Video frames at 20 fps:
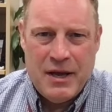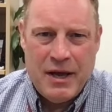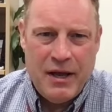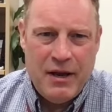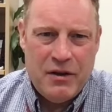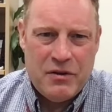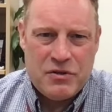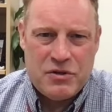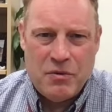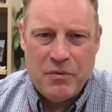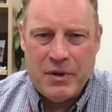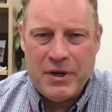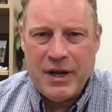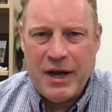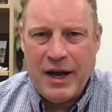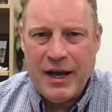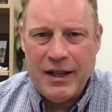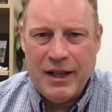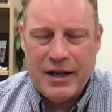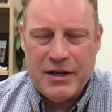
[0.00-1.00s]
And I also wanted
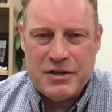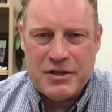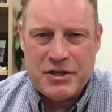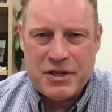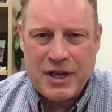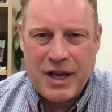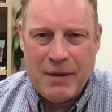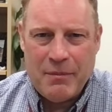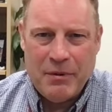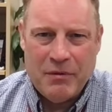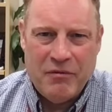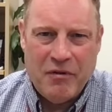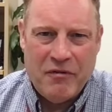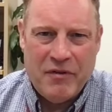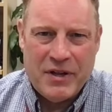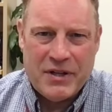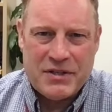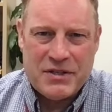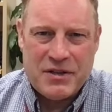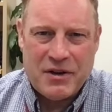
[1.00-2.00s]
to highlight just a couple of
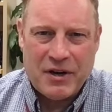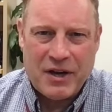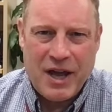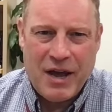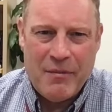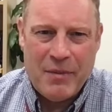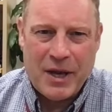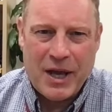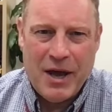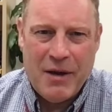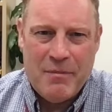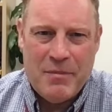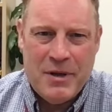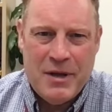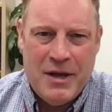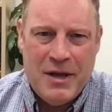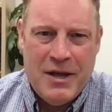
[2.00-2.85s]
events that are coming up.